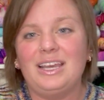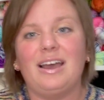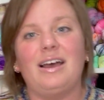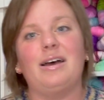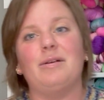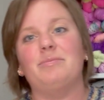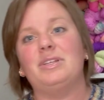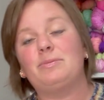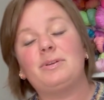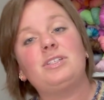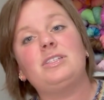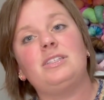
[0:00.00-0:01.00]

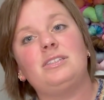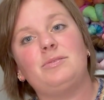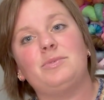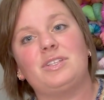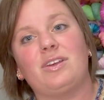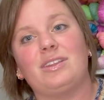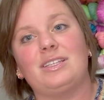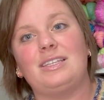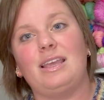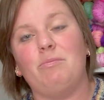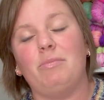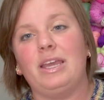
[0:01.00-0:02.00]
especially since it was on the
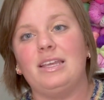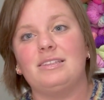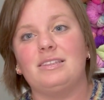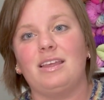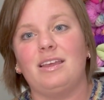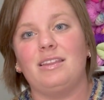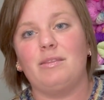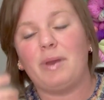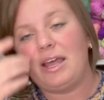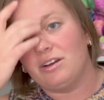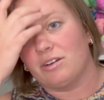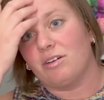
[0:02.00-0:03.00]
same base that the
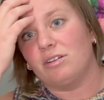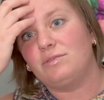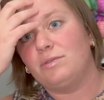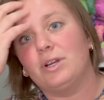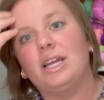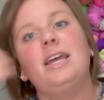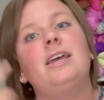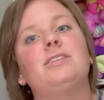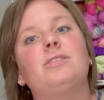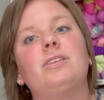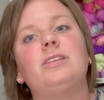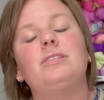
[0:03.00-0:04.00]
pattern called for.
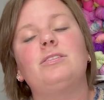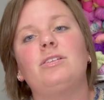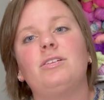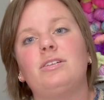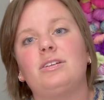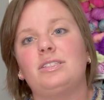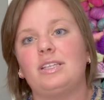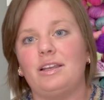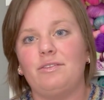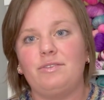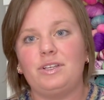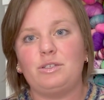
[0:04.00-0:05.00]
So this is her
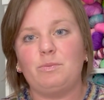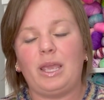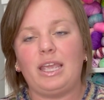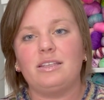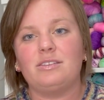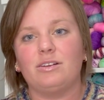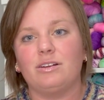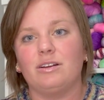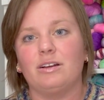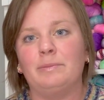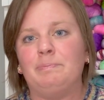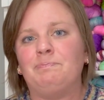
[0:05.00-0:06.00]
Sunfish base,
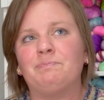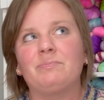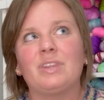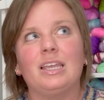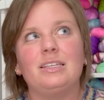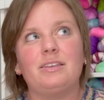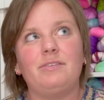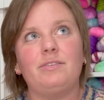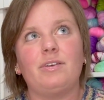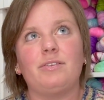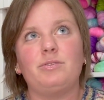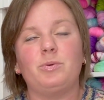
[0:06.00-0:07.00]
her
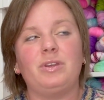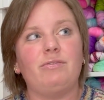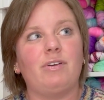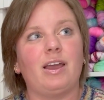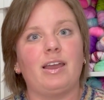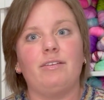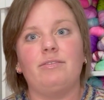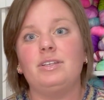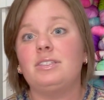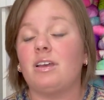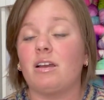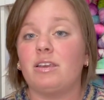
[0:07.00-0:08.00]
75-25
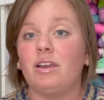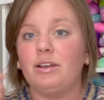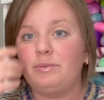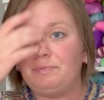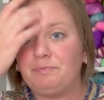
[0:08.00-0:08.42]
sock yarn,